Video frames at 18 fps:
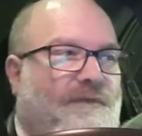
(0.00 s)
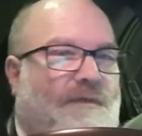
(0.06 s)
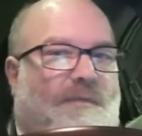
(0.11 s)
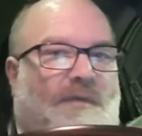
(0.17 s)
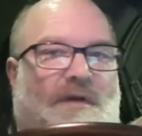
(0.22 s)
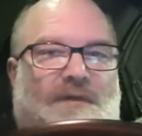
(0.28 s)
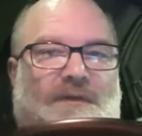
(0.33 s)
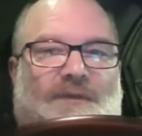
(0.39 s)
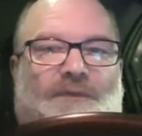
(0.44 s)

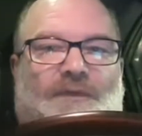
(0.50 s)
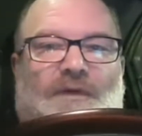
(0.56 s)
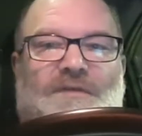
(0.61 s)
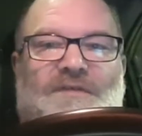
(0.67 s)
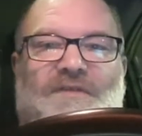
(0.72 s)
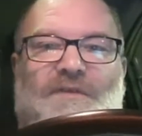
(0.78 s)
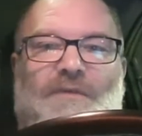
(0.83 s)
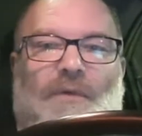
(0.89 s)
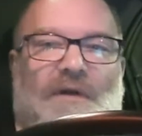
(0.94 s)
about the
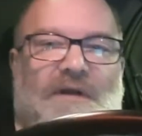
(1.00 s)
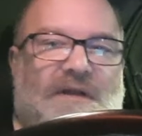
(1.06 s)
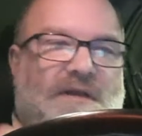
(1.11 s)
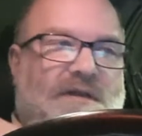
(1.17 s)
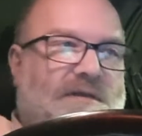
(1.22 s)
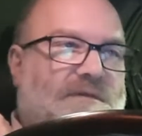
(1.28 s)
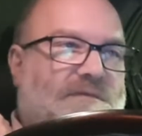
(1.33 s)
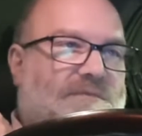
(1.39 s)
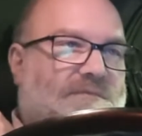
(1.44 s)
first
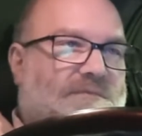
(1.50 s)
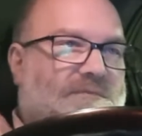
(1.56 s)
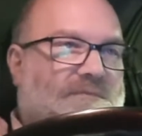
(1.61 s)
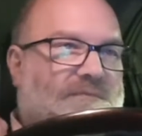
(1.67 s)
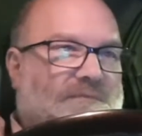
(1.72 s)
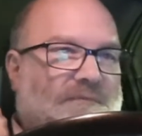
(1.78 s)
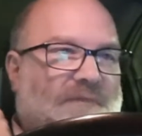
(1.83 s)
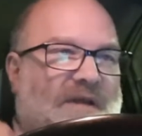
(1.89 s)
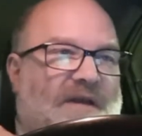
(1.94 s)
20
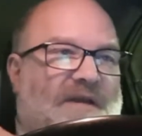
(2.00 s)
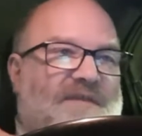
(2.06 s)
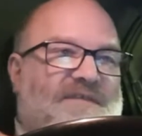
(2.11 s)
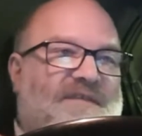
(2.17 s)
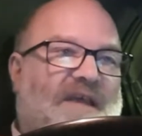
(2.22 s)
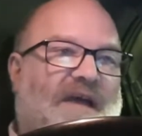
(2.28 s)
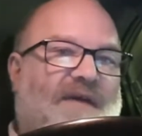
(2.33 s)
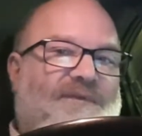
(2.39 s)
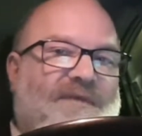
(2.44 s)
minutes,
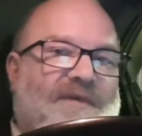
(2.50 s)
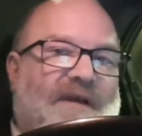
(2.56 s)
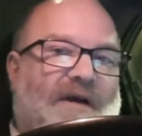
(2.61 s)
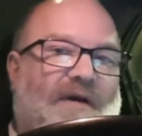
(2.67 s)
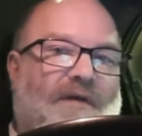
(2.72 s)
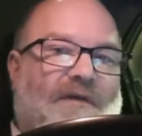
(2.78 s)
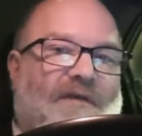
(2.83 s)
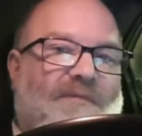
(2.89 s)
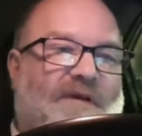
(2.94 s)
half an
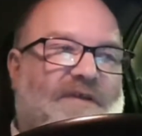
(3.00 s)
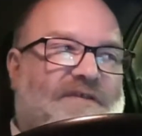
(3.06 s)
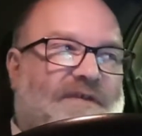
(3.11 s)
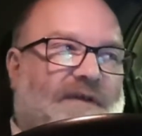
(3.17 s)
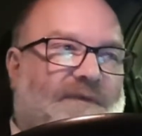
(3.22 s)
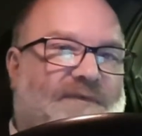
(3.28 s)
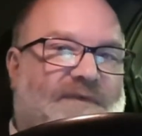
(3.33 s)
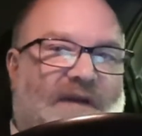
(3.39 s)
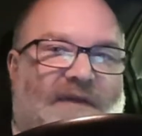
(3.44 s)
hour of my
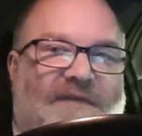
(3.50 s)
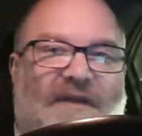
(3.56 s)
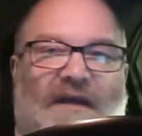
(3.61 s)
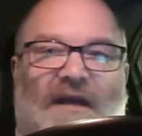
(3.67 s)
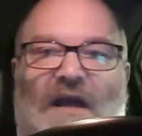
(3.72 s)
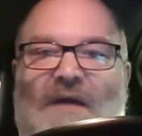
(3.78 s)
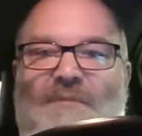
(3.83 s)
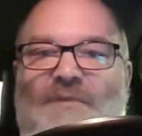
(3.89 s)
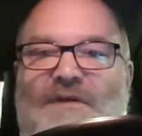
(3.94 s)
shift, nothing
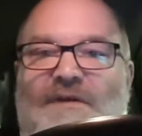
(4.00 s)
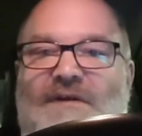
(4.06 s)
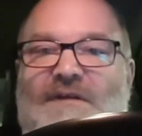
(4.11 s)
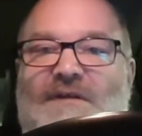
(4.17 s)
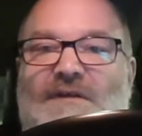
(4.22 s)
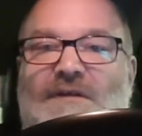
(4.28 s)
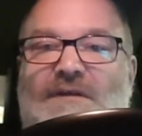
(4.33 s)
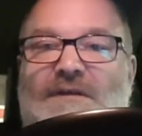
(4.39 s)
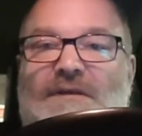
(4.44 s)
happened.
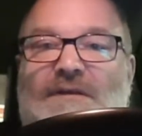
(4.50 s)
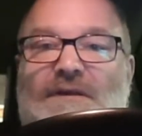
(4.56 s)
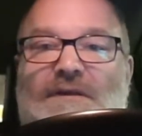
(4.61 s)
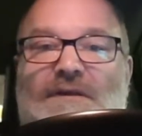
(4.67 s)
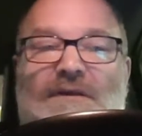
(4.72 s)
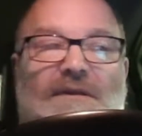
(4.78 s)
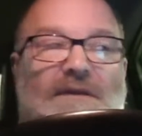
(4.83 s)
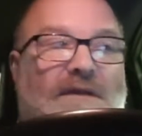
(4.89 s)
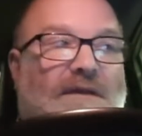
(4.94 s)

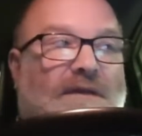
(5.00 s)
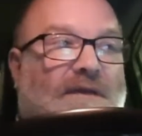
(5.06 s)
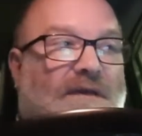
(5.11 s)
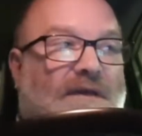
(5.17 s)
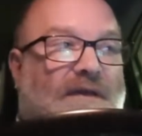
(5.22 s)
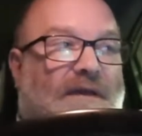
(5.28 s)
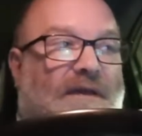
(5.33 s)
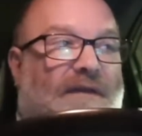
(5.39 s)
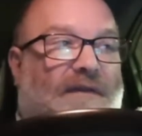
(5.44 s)

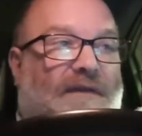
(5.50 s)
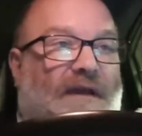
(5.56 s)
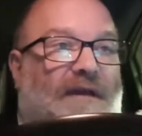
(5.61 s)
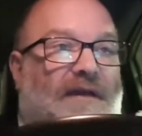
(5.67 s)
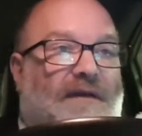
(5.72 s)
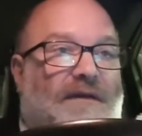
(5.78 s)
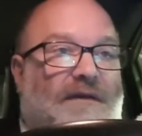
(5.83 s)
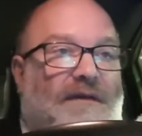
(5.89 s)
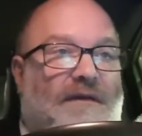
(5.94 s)

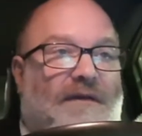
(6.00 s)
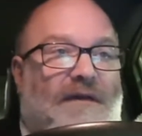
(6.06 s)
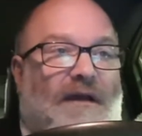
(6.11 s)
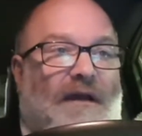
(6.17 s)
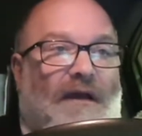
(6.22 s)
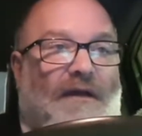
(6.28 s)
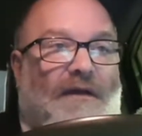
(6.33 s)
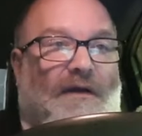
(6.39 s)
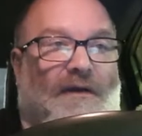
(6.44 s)
Then
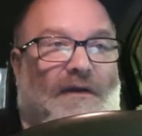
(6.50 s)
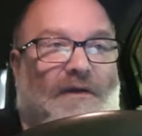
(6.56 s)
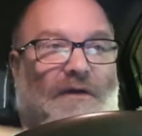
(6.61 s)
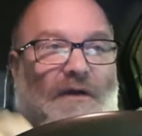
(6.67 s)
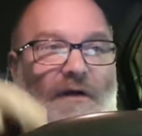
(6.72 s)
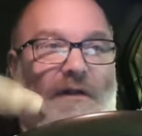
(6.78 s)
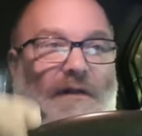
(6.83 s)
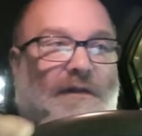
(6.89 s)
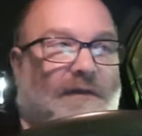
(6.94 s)
I got a
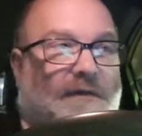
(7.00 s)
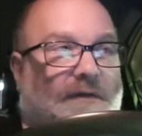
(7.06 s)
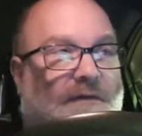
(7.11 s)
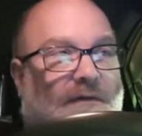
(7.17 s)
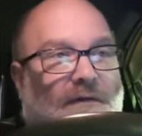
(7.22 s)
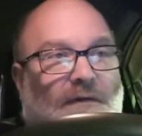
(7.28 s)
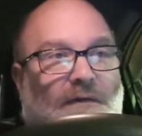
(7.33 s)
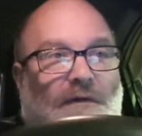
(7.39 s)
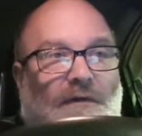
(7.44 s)
call,
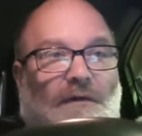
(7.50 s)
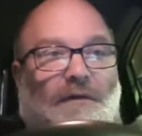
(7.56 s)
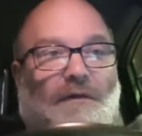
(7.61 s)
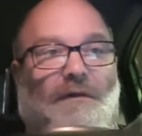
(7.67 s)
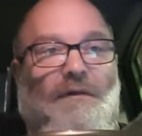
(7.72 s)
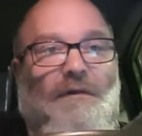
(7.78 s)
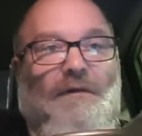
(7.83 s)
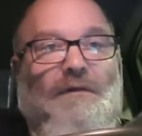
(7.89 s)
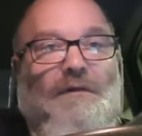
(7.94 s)

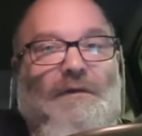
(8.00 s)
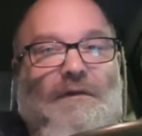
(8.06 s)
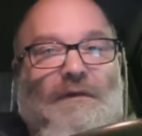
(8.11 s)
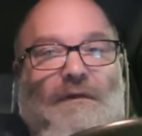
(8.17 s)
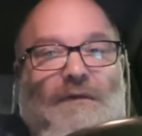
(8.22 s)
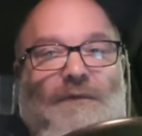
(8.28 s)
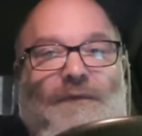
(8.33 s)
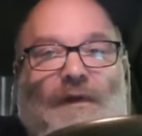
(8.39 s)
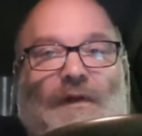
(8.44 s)

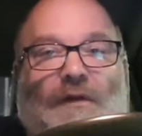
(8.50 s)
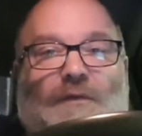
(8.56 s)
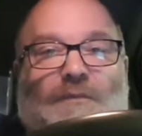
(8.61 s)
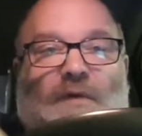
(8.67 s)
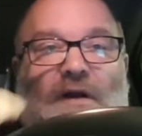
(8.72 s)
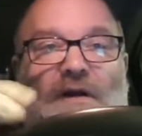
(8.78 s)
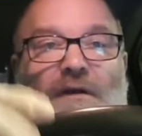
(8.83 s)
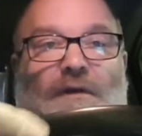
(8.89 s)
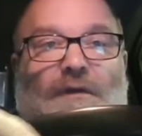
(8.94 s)
followed
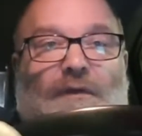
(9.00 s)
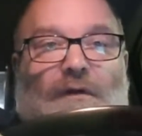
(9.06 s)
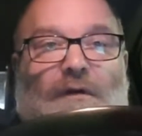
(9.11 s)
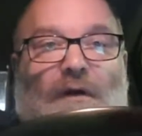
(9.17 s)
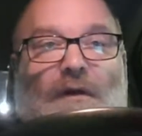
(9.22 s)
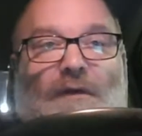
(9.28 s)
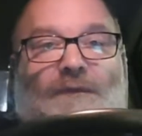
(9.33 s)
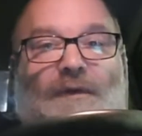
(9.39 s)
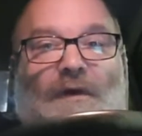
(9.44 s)
by another
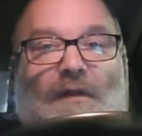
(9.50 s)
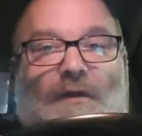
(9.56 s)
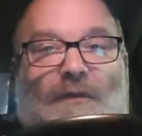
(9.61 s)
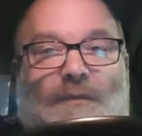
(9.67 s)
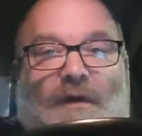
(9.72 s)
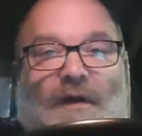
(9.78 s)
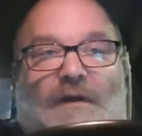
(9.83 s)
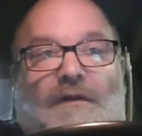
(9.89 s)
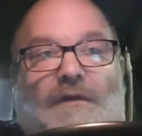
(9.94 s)
call, followed
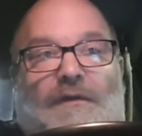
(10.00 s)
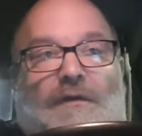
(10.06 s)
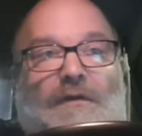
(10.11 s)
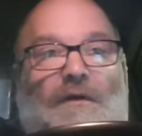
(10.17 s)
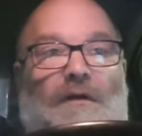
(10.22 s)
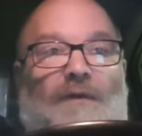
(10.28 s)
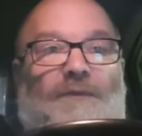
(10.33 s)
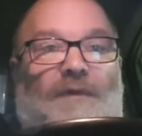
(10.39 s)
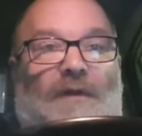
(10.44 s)
by another
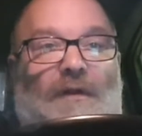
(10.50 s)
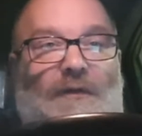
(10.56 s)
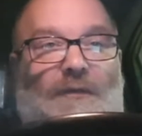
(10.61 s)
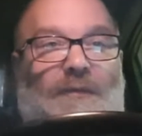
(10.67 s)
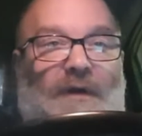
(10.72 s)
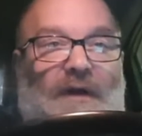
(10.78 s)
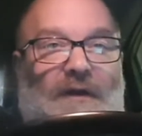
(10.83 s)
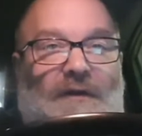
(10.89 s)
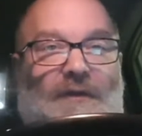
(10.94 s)
call, followed
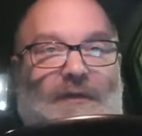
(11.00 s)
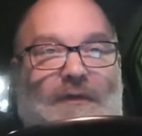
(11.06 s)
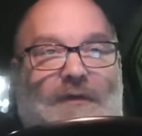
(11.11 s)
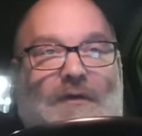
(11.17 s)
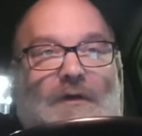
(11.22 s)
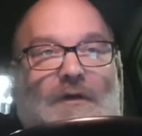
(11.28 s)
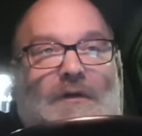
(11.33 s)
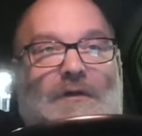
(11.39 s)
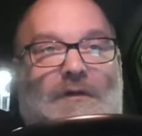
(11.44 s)
by another
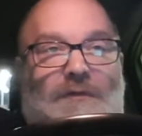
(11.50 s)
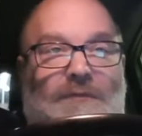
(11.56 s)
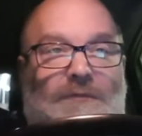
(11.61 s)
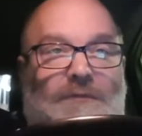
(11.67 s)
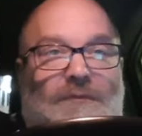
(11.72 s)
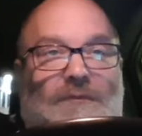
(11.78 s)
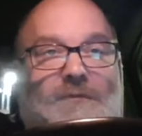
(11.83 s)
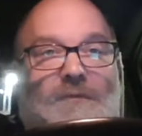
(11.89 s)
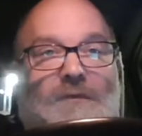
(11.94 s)
call,
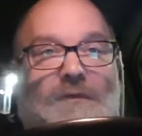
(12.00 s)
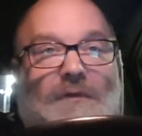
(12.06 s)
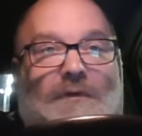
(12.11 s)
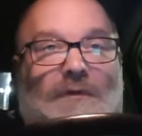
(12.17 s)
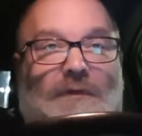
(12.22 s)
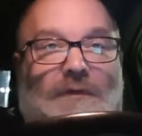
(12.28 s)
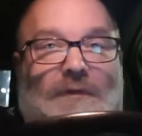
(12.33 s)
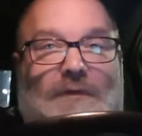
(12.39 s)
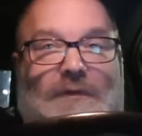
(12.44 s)

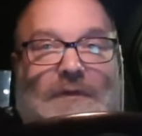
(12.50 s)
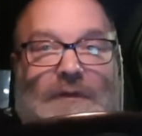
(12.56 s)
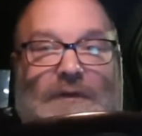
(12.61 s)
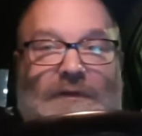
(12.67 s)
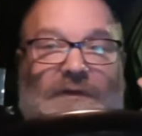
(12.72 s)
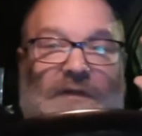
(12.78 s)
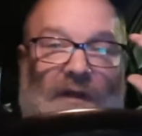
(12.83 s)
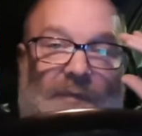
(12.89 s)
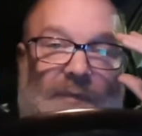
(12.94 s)

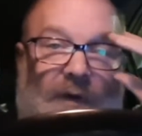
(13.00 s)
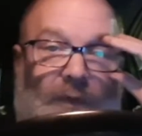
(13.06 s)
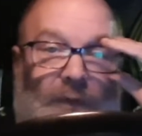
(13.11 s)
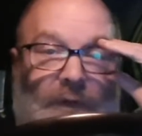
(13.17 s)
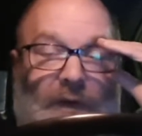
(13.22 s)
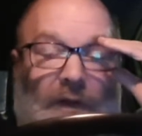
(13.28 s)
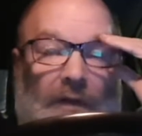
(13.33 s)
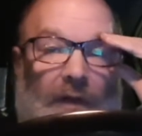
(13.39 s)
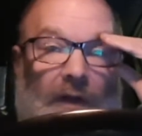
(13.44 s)
until about
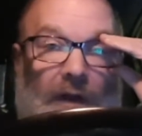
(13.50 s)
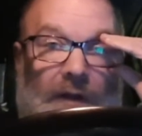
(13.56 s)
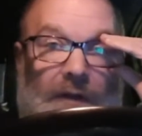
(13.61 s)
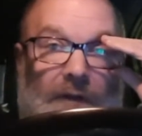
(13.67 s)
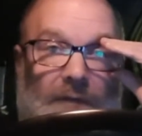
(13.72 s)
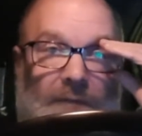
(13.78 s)
1 o'clock.